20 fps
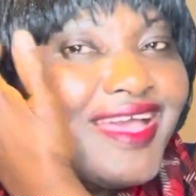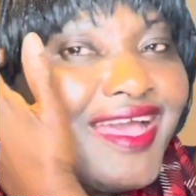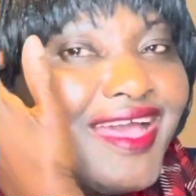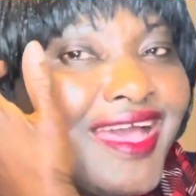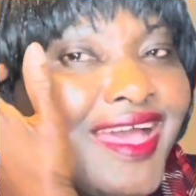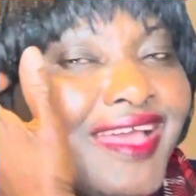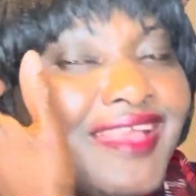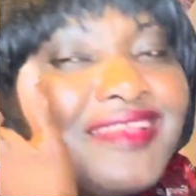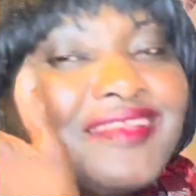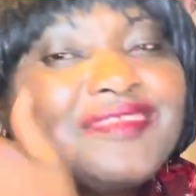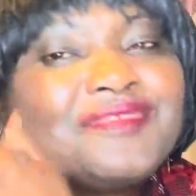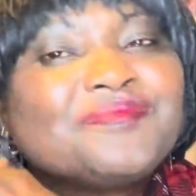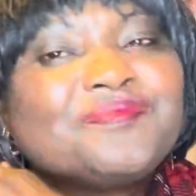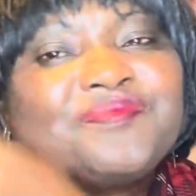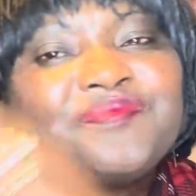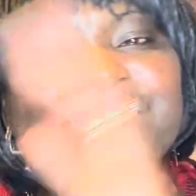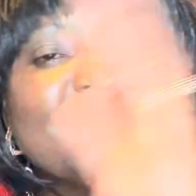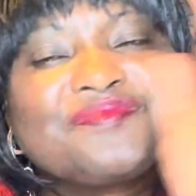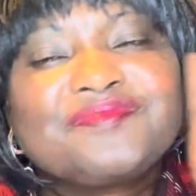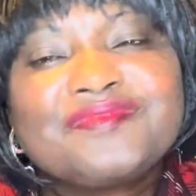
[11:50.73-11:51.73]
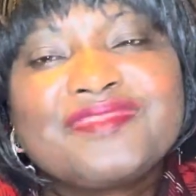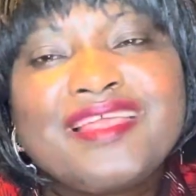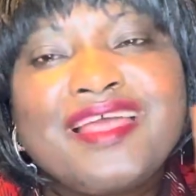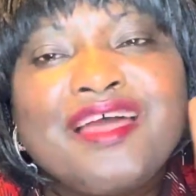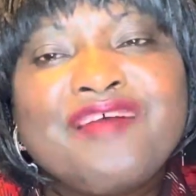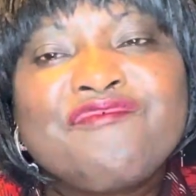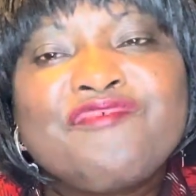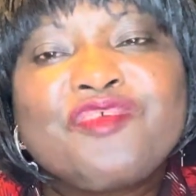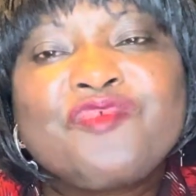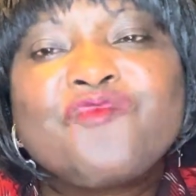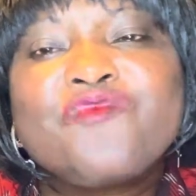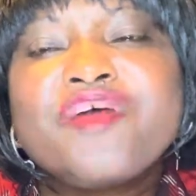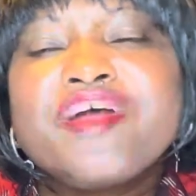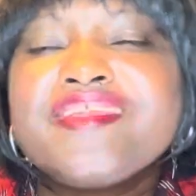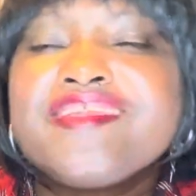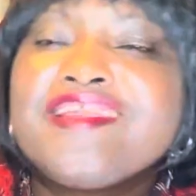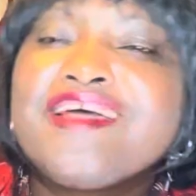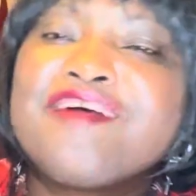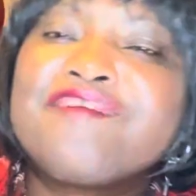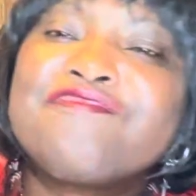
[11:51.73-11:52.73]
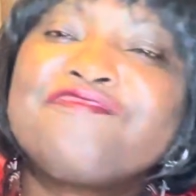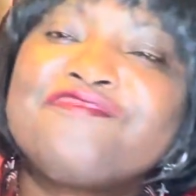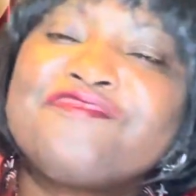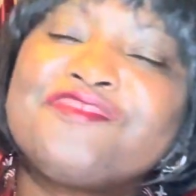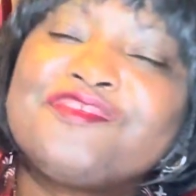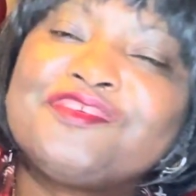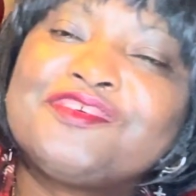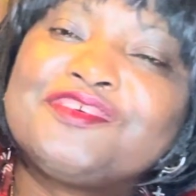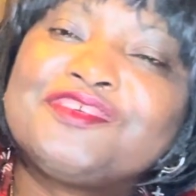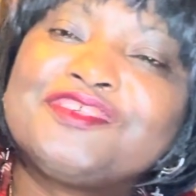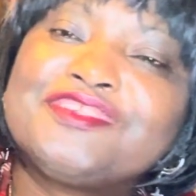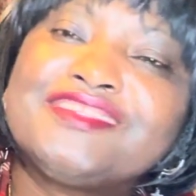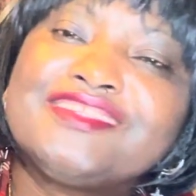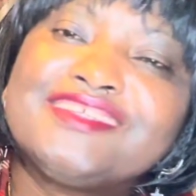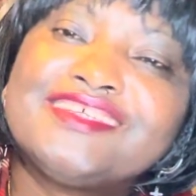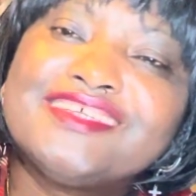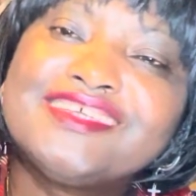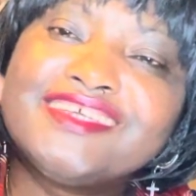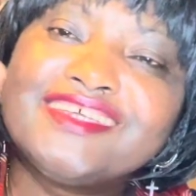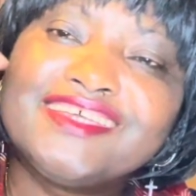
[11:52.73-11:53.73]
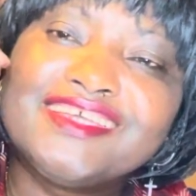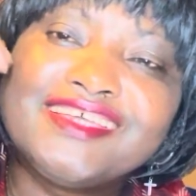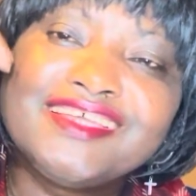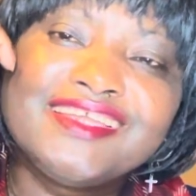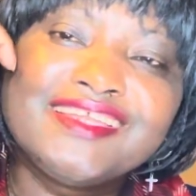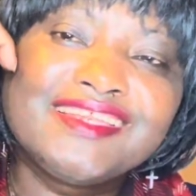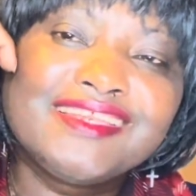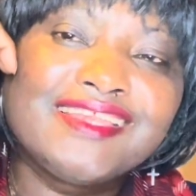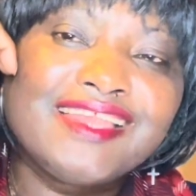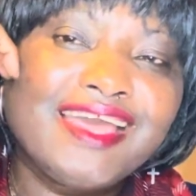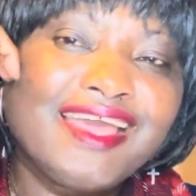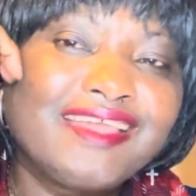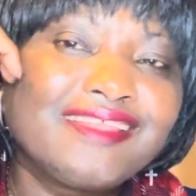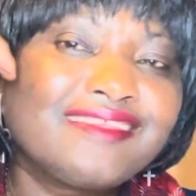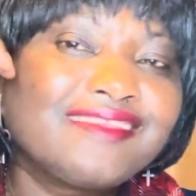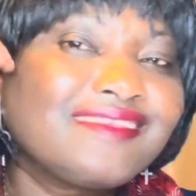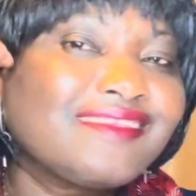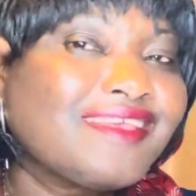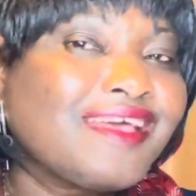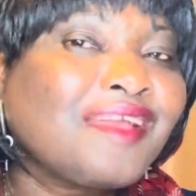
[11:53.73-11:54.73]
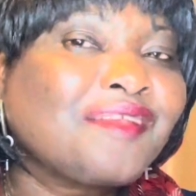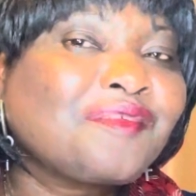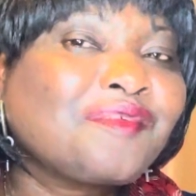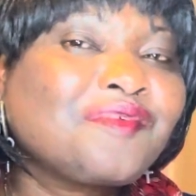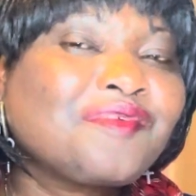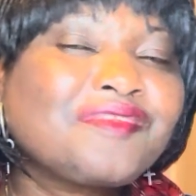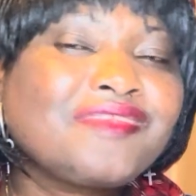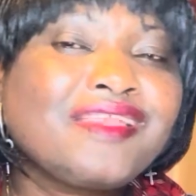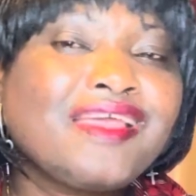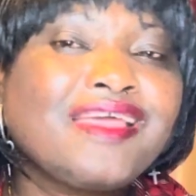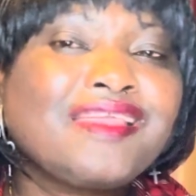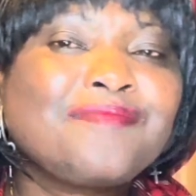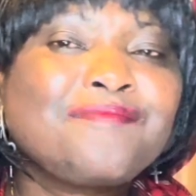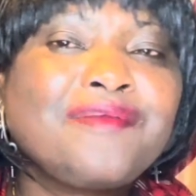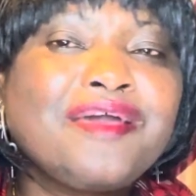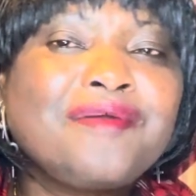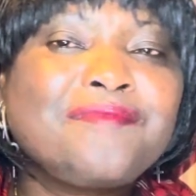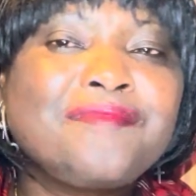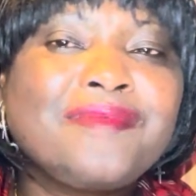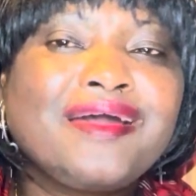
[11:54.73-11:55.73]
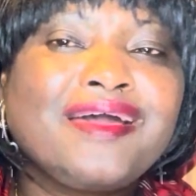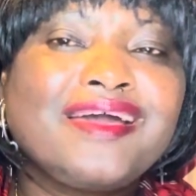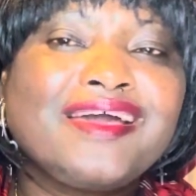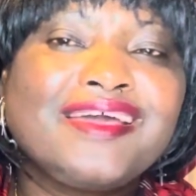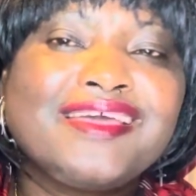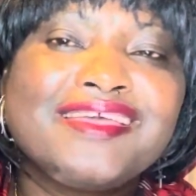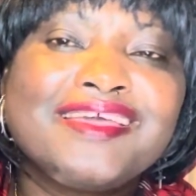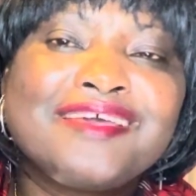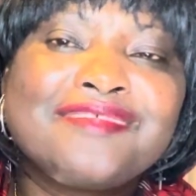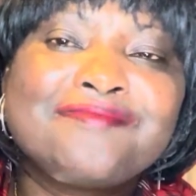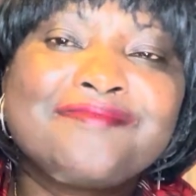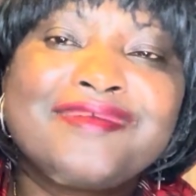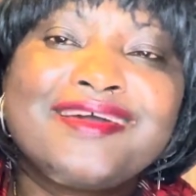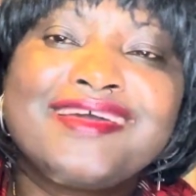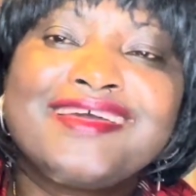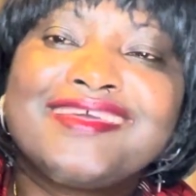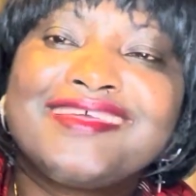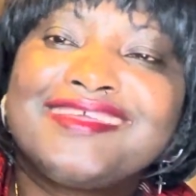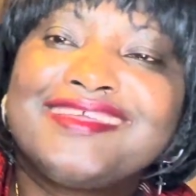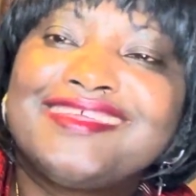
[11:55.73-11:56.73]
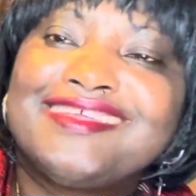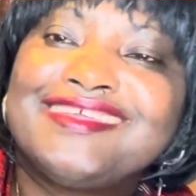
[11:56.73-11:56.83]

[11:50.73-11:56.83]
And have a wonderful night and good night. Bye-bye and bye.